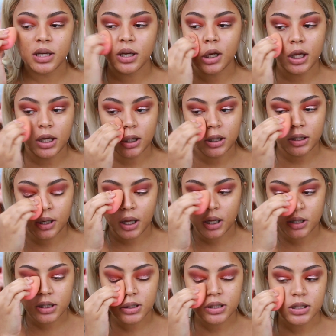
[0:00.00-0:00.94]
Canadian
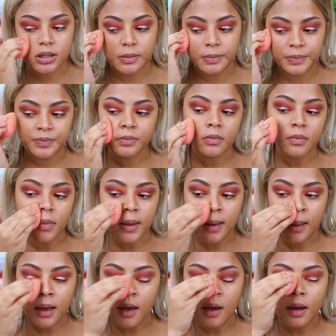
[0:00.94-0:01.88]
dollars,
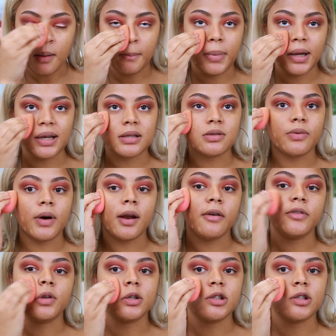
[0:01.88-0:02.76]
but it's one of